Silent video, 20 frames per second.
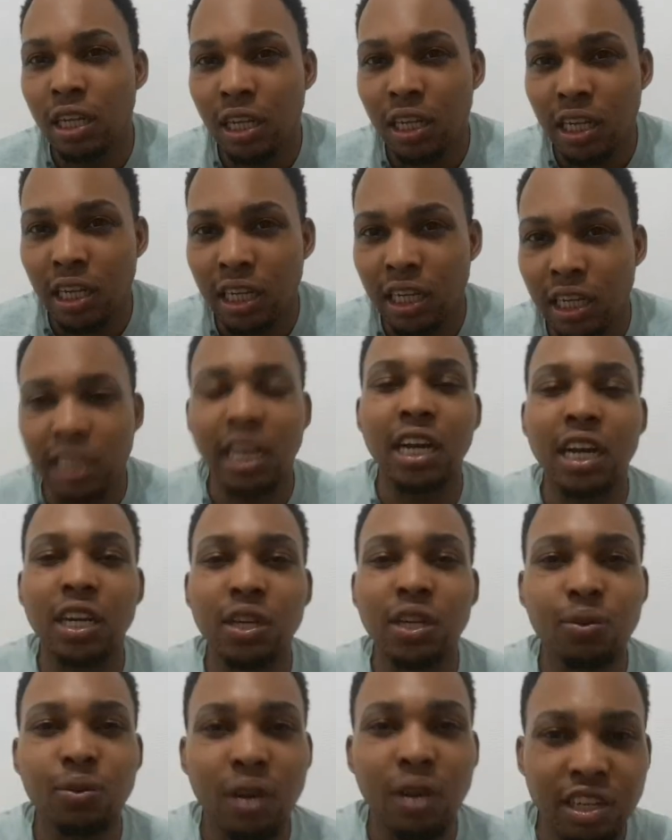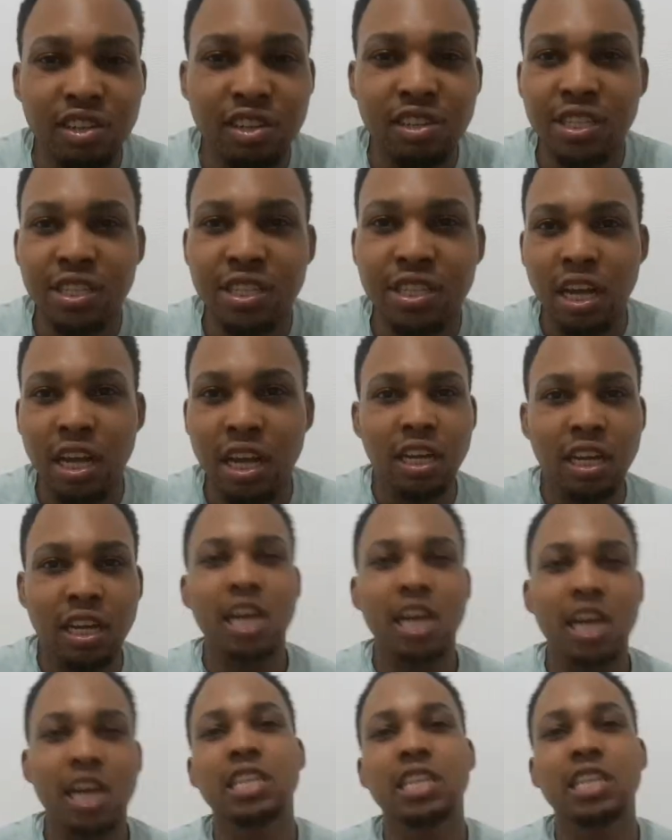he can do a girl song
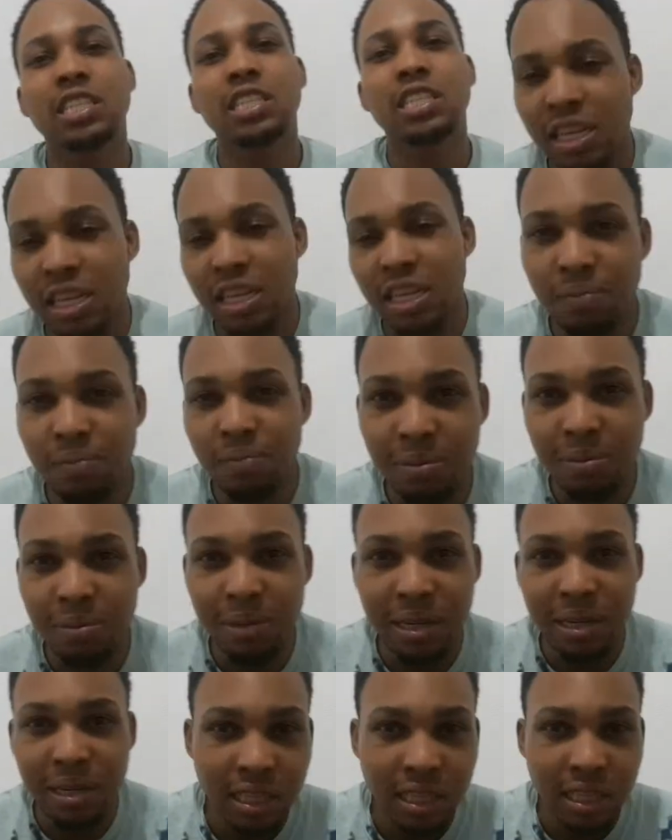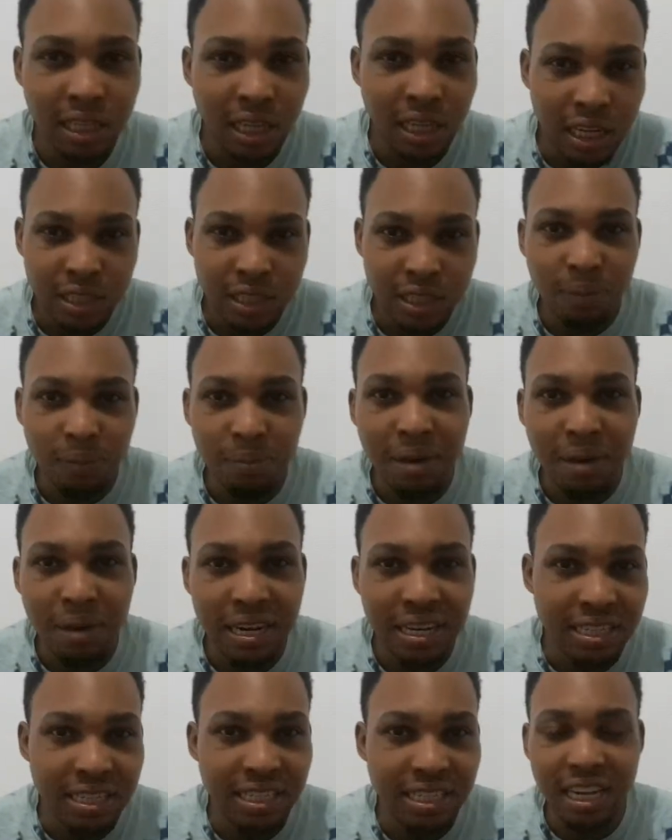and he still implement some
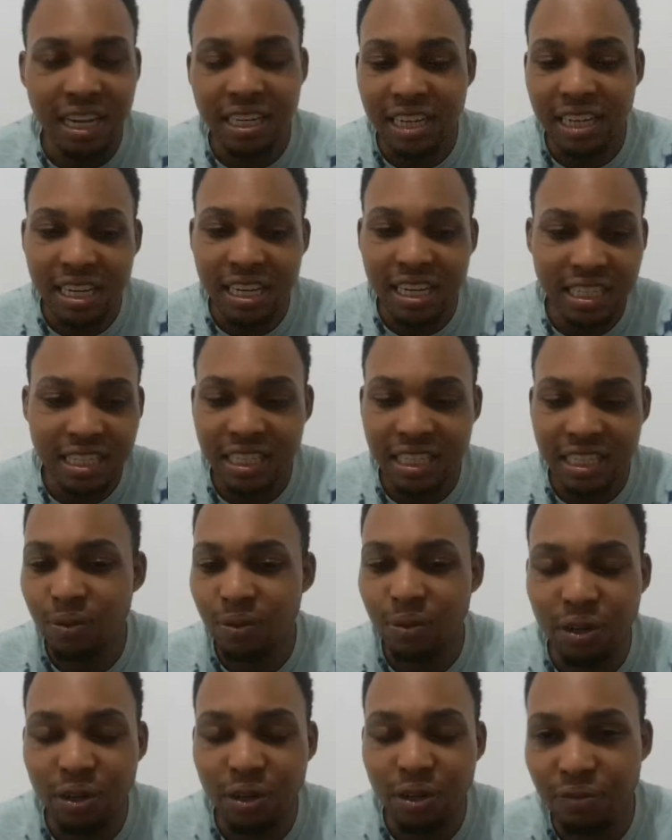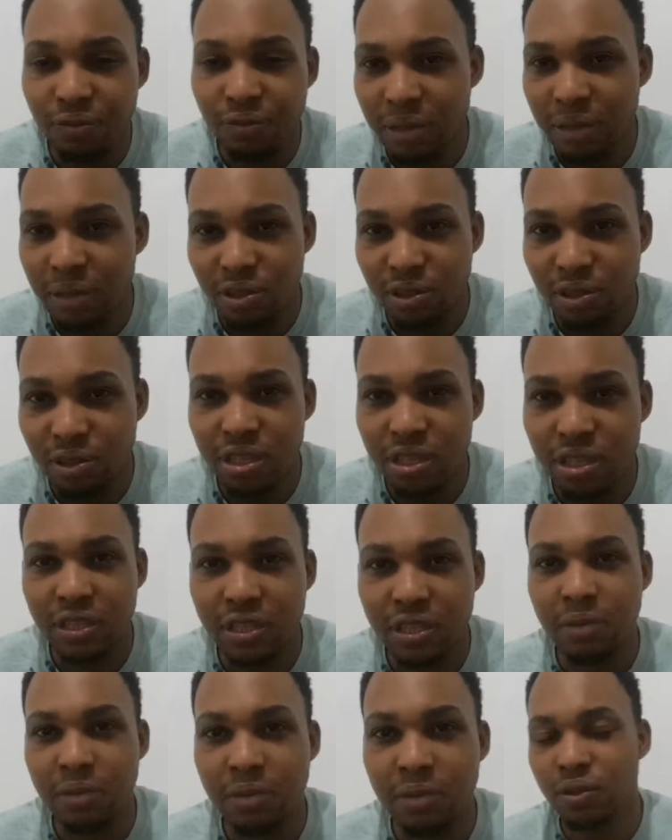badness night and it still work for him just to see
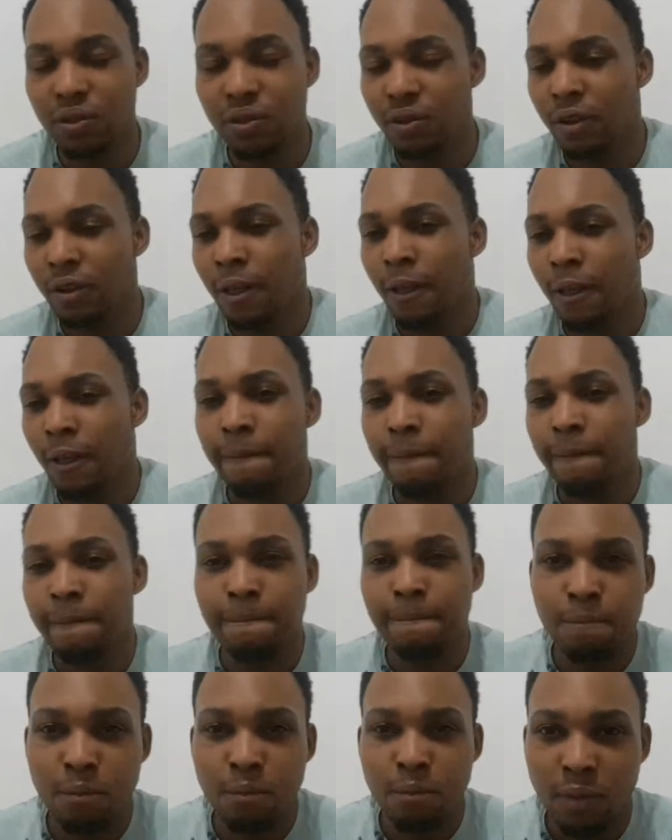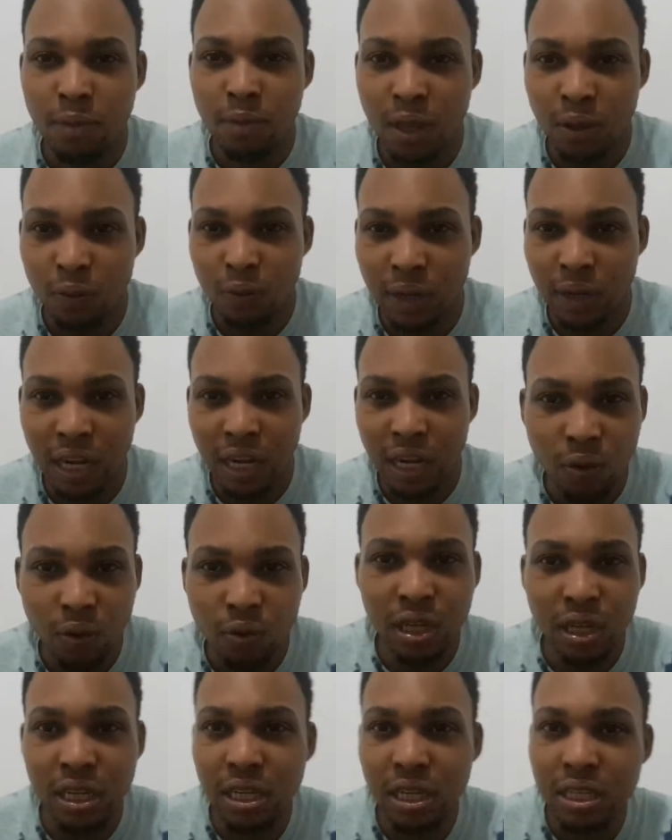him. So we can
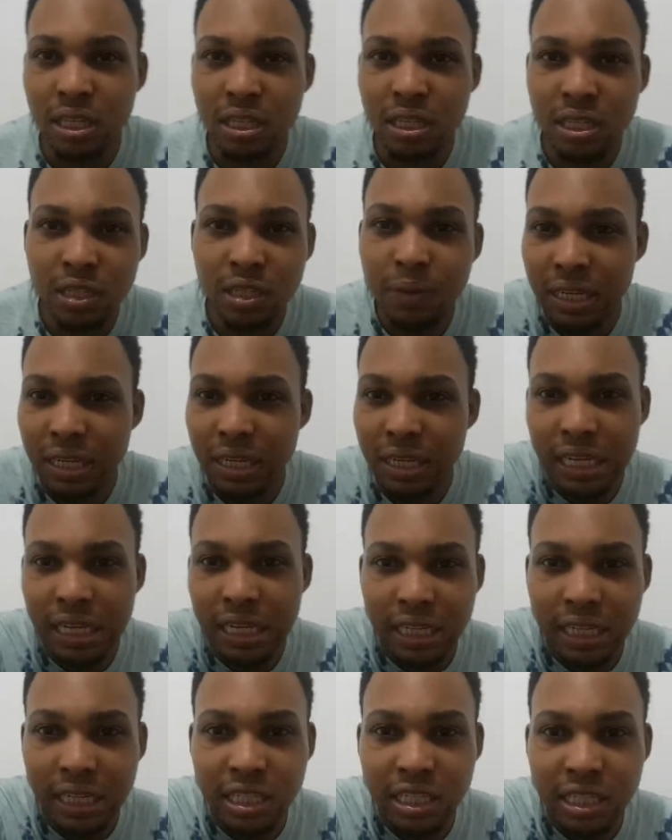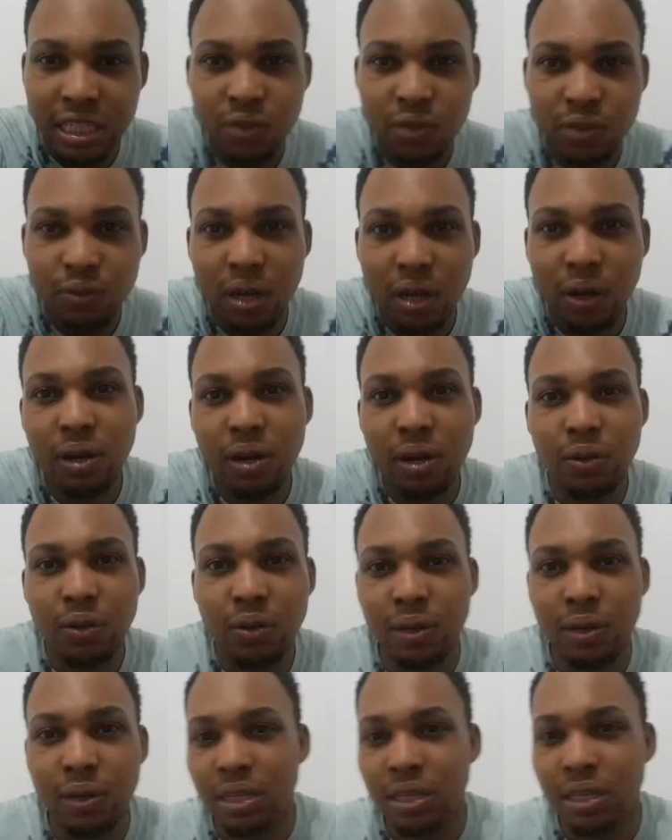only speculate and see what go on
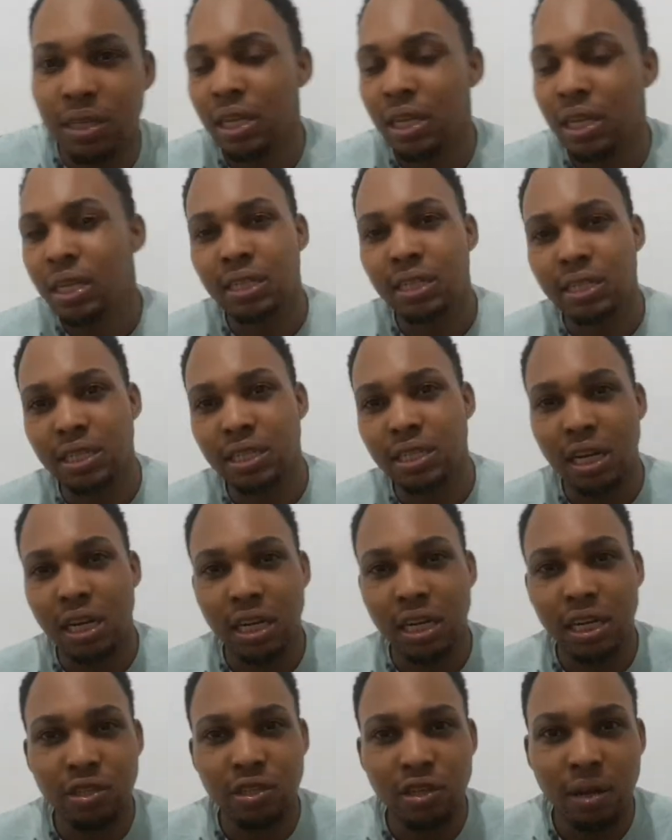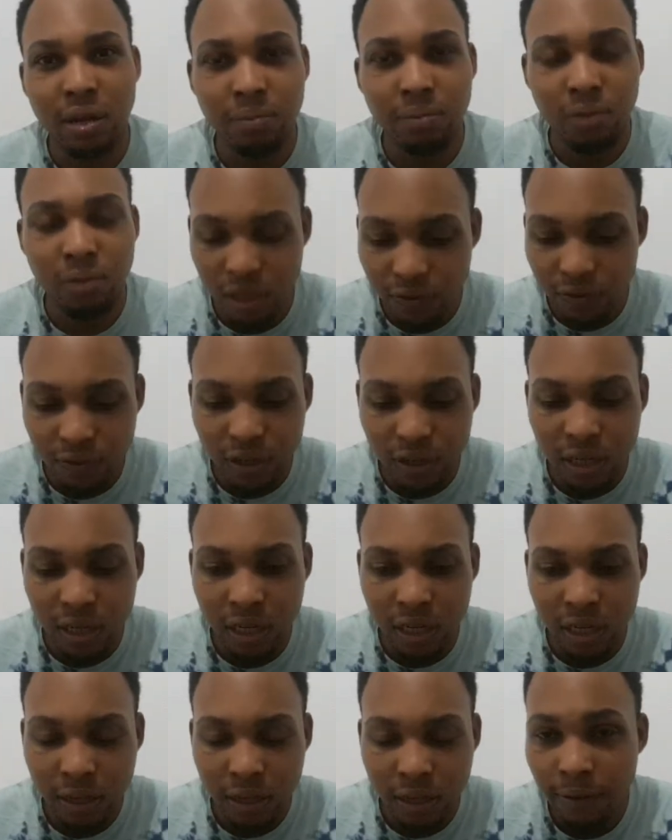when the song that drop. But
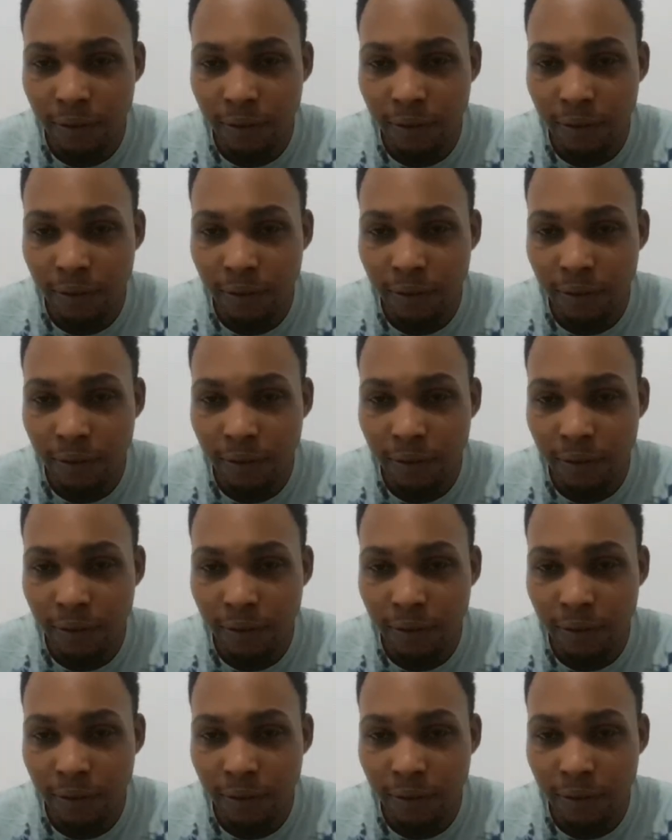differently,